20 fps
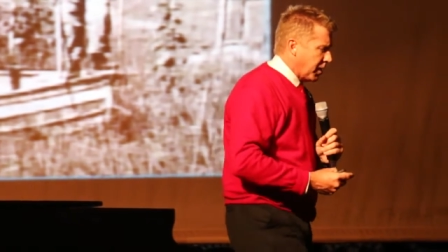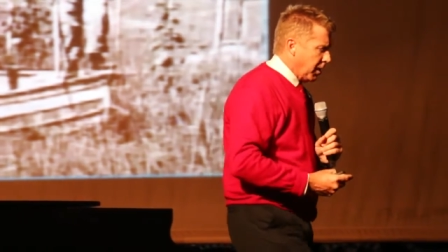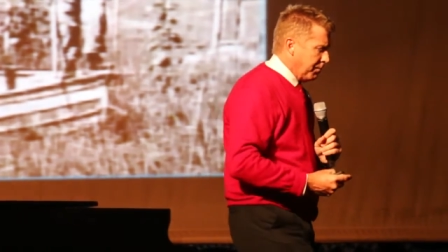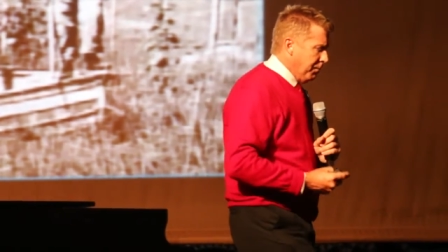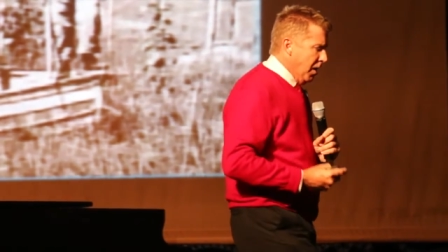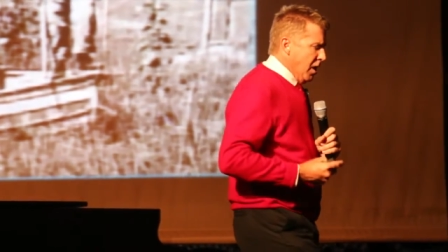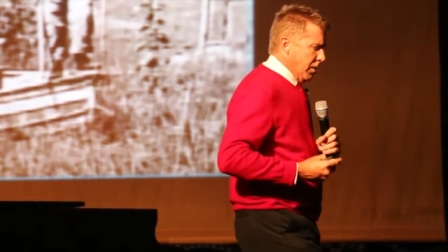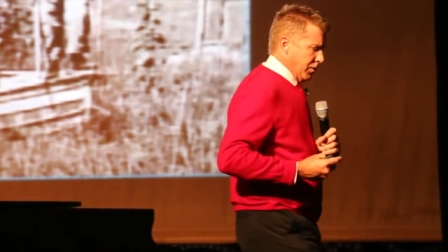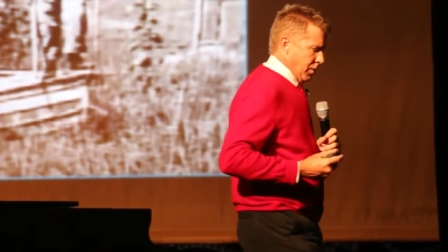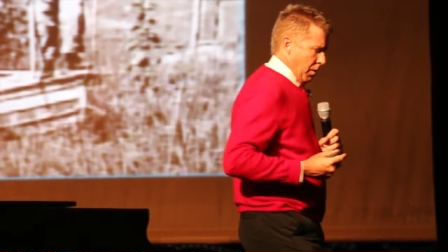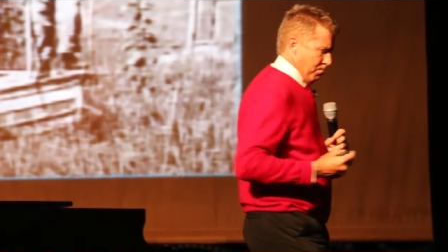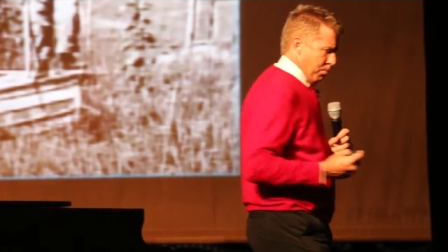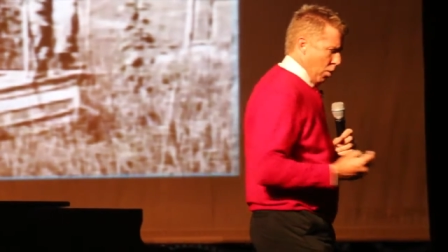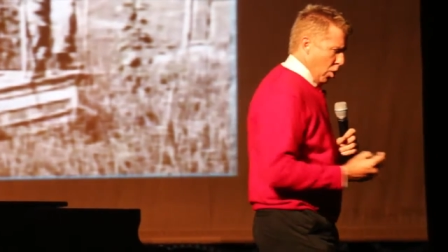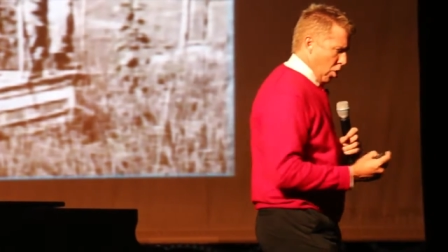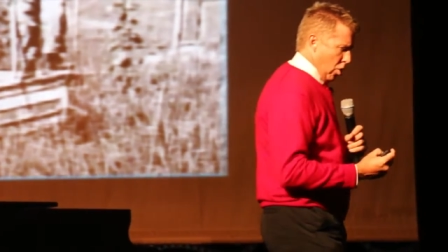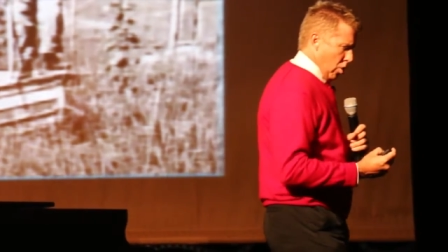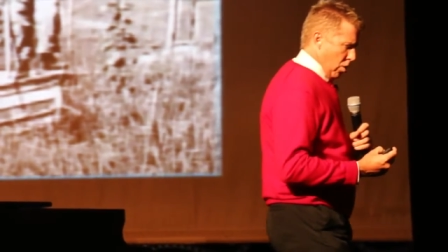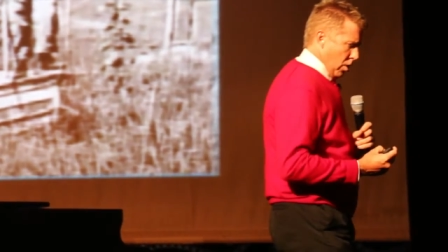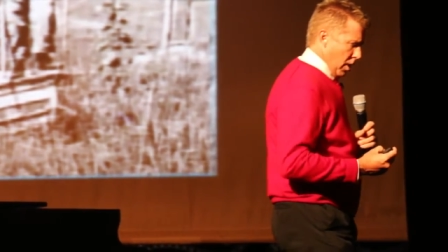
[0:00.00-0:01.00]
to become the
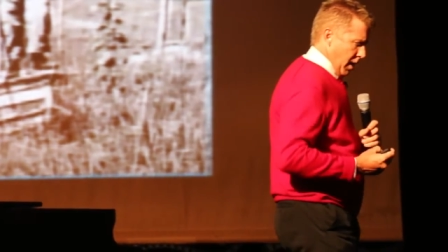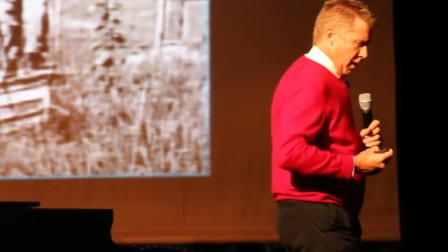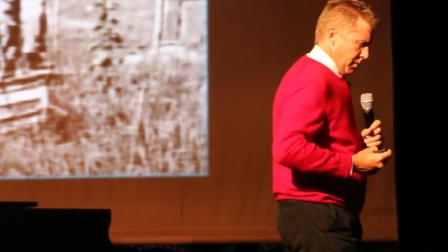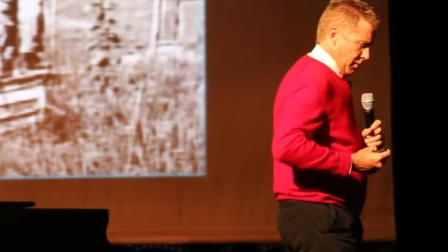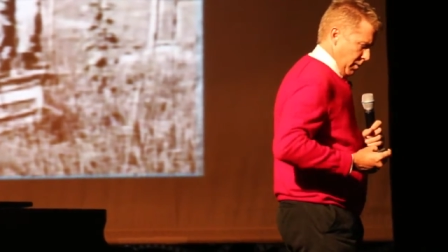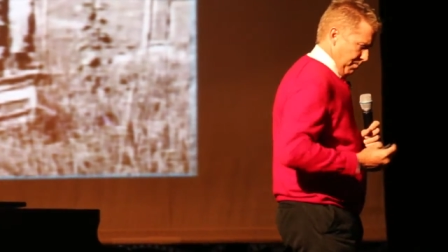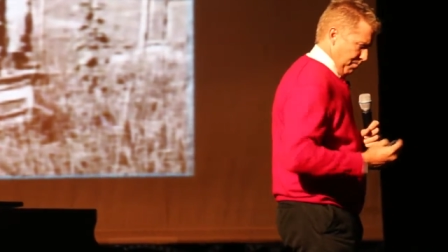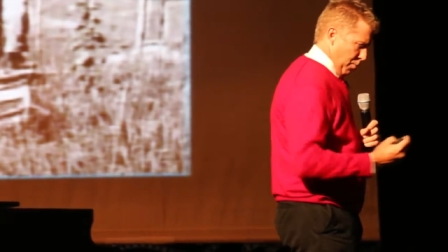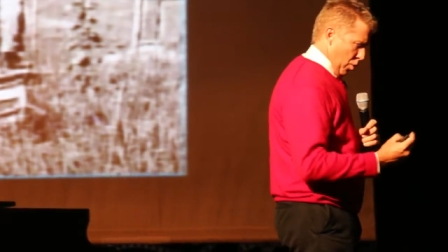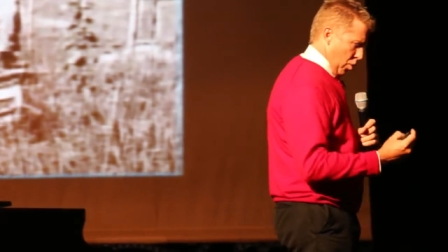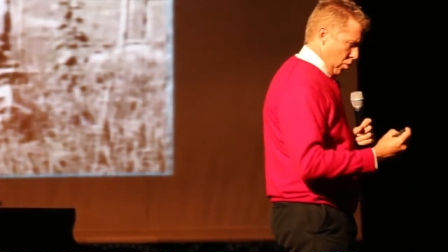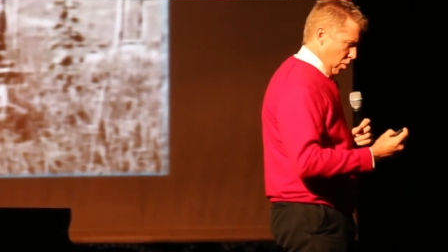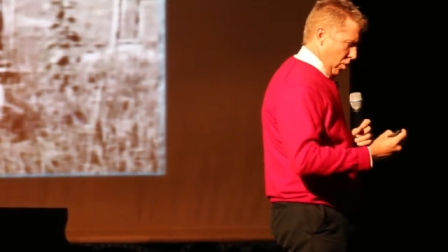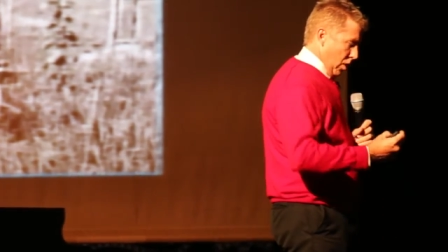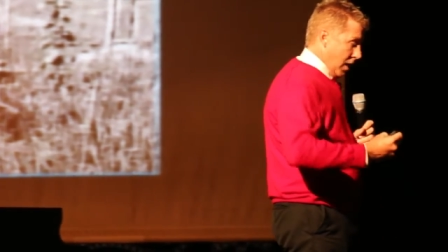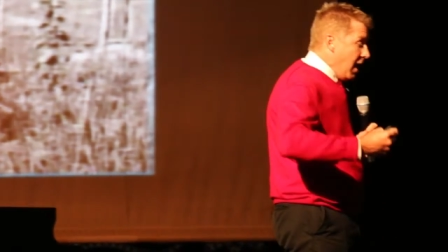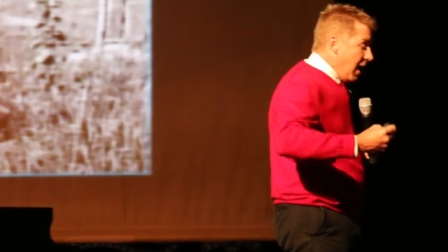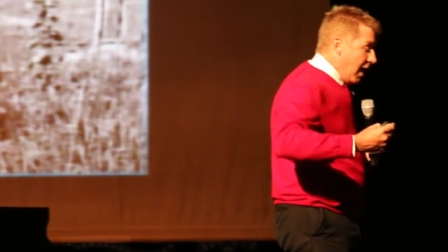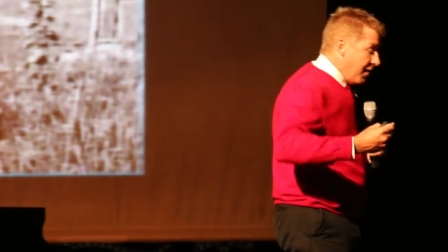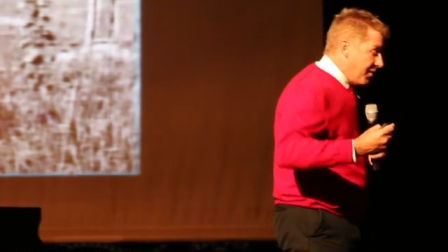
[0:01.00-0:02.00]
boy, the
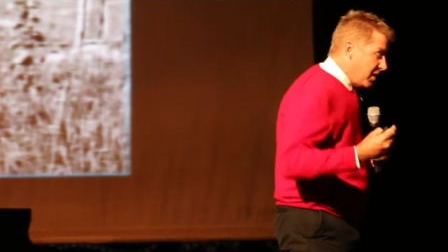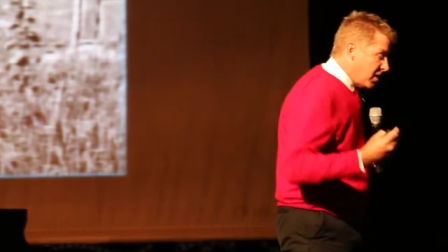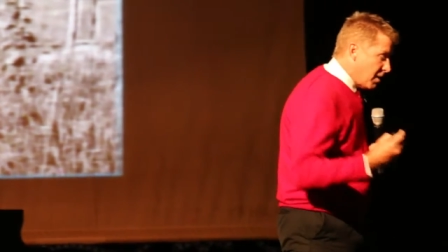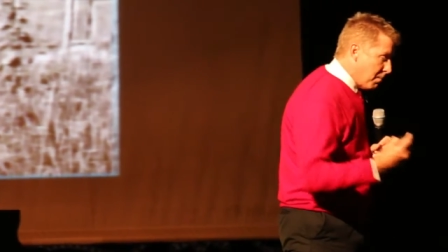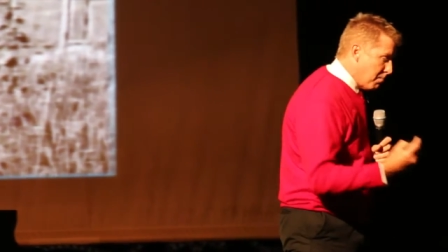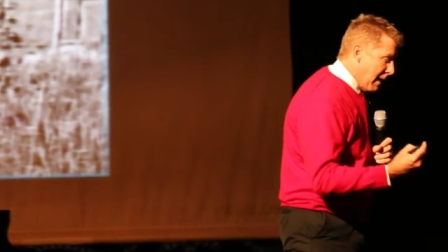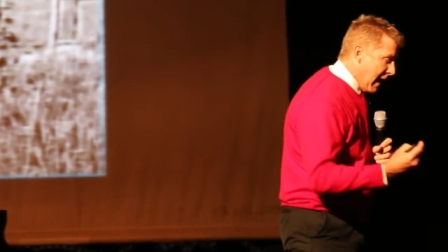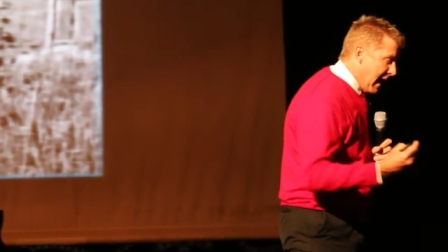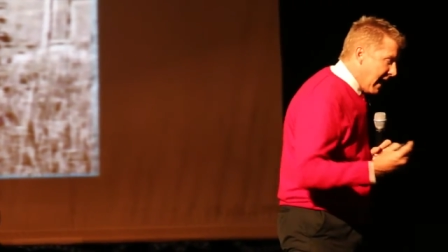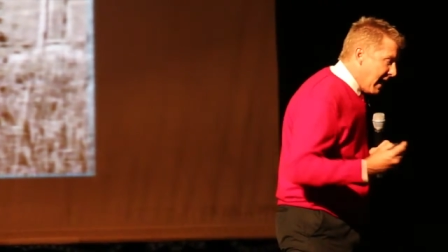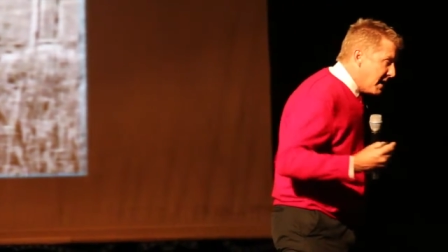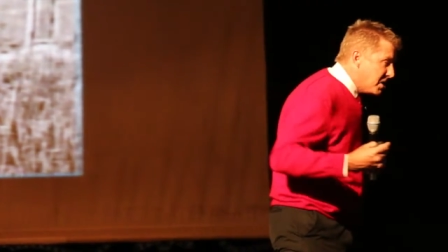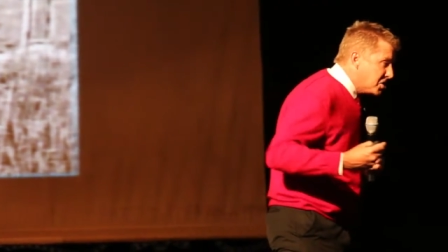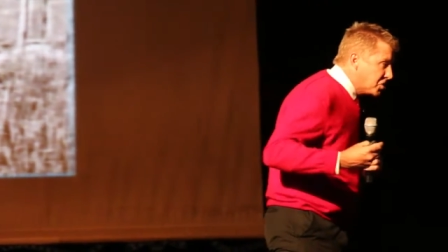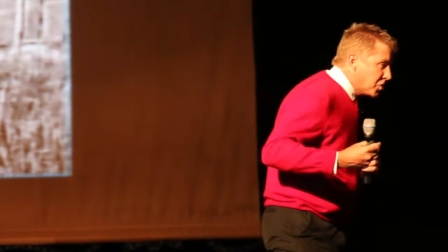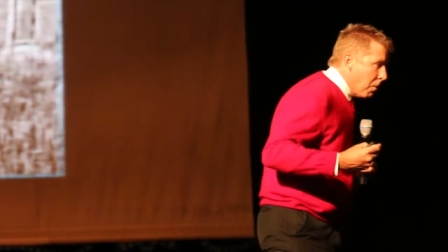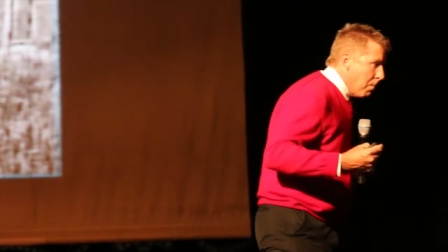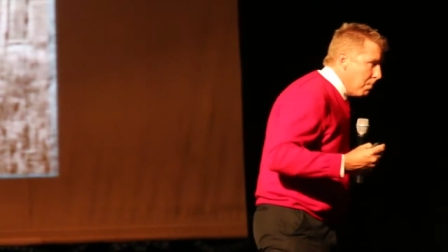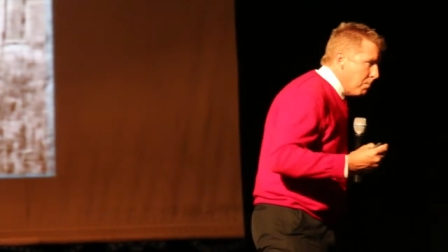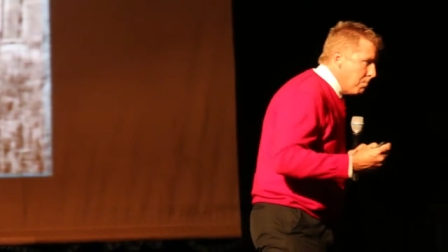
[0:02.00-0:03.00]
boy, and then the
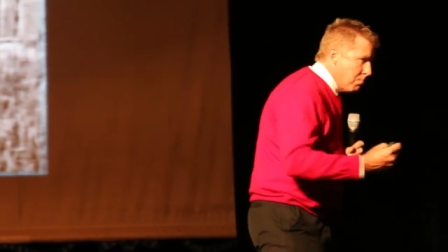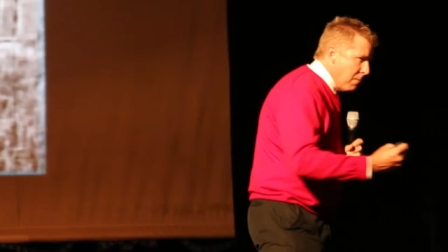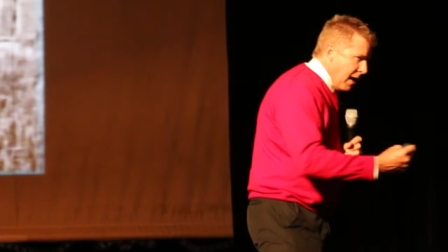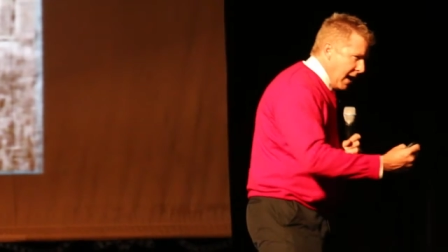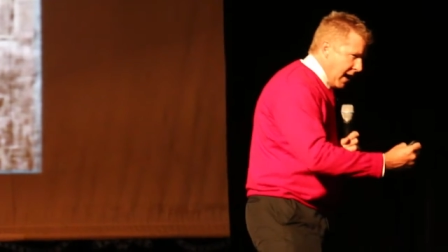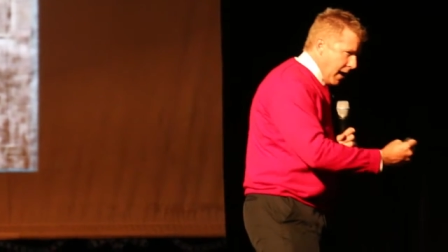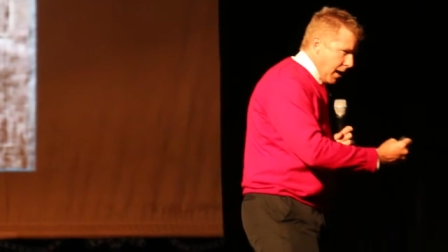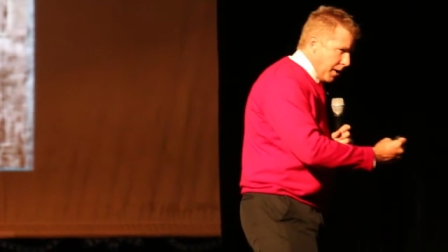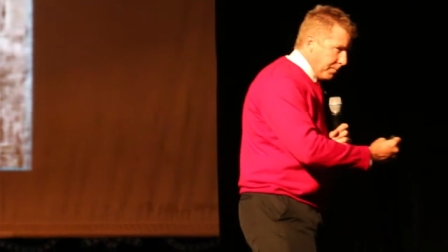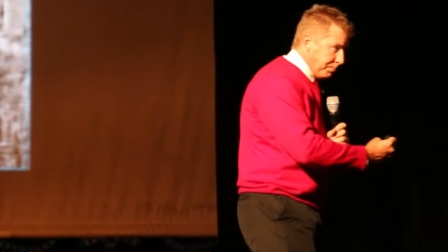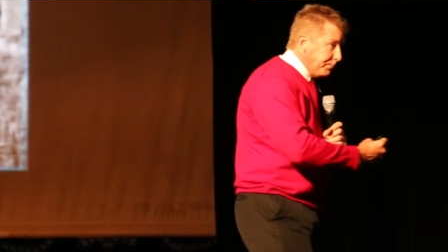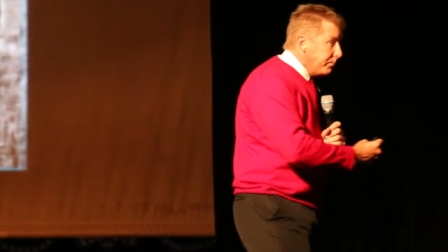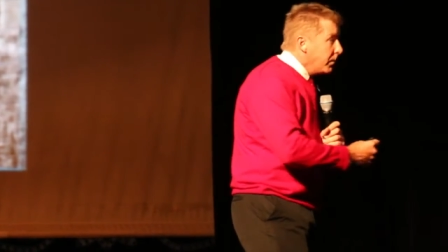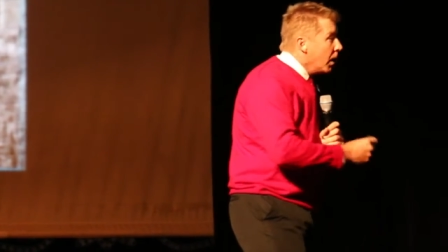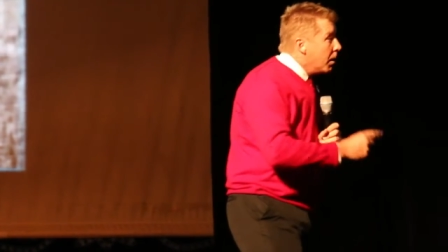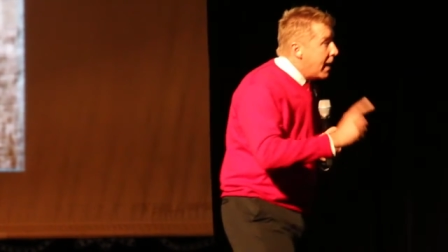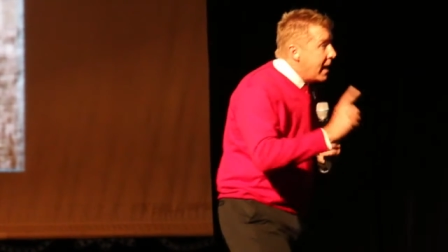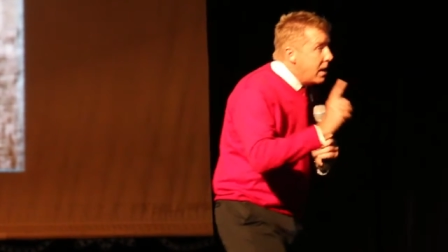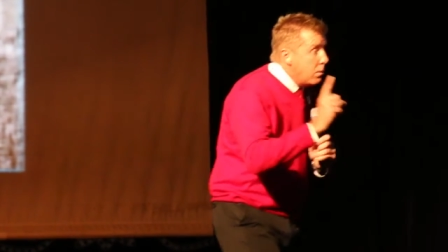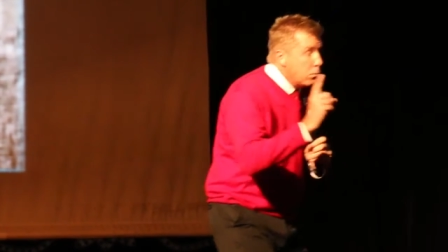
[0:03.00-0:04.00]
man's man.
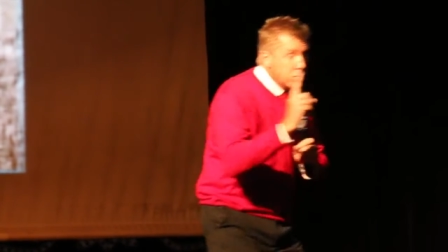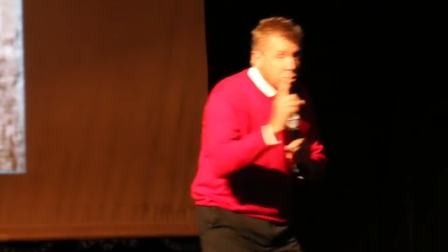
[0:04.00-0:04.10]
He